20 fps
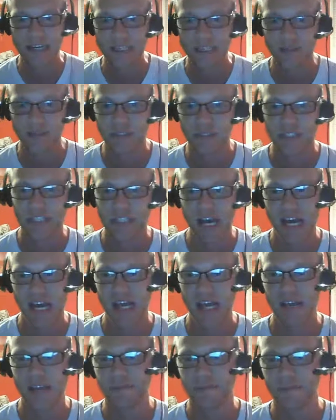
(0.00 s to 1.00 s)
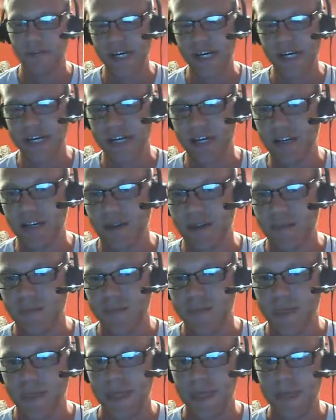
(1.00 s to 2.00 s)
a time where
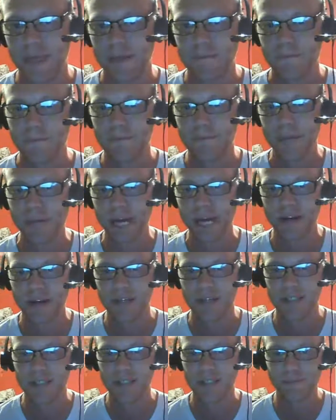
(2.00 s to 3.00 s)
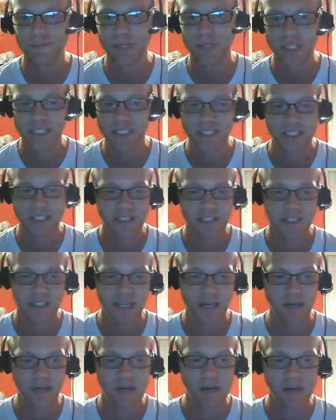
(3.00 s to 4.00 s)
parents policed
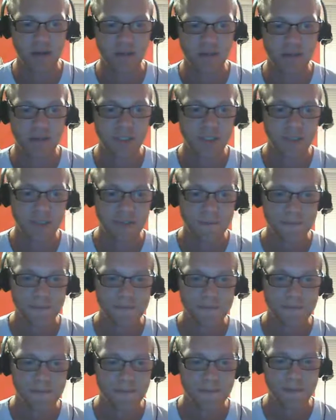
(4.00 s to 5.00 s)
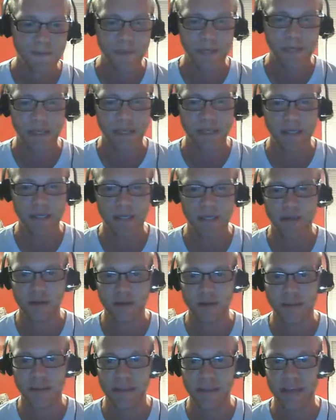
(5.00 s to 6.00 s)
their own,
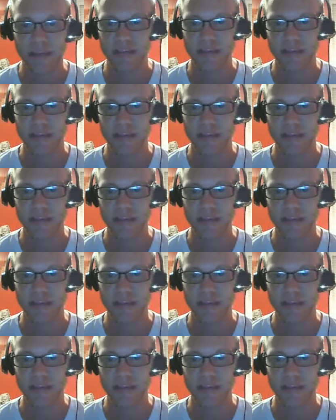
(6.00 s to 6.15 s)
that